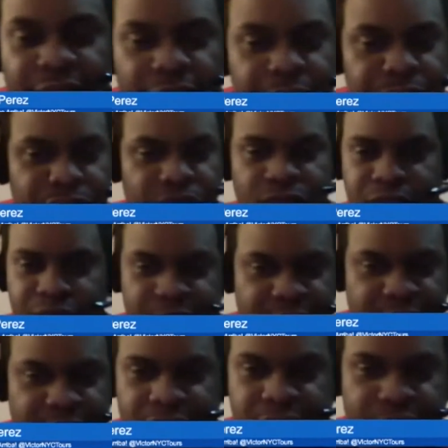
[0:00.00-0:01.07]
So
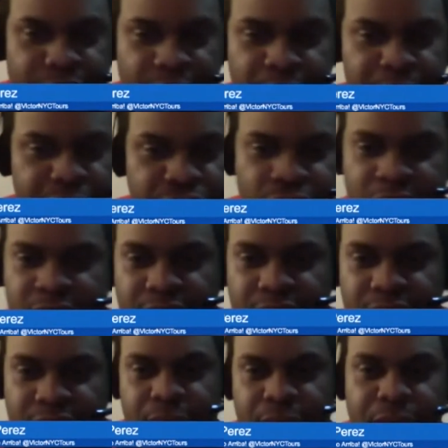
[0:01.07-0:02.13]
basically, if you're in between, if
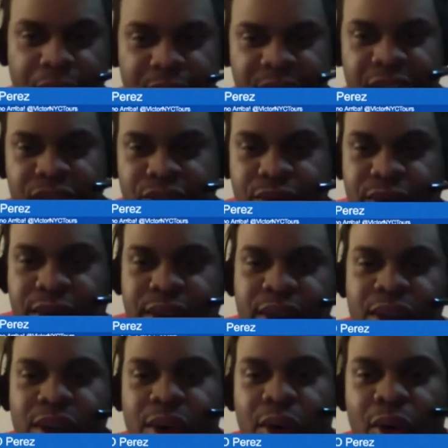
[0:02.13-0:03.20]
you're Central
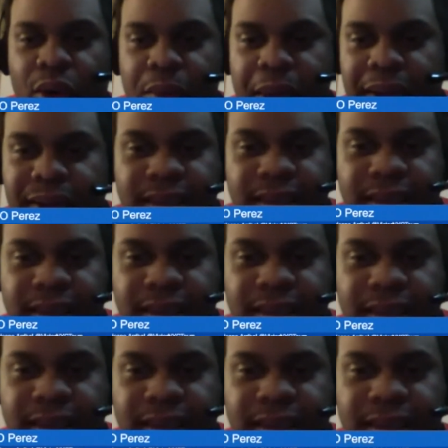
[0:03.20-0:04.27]
or Mountain time,
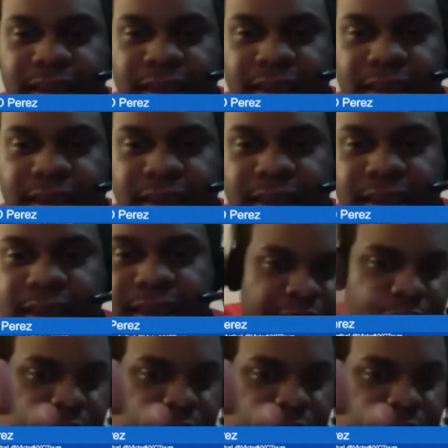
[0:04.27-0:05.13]
you already know how it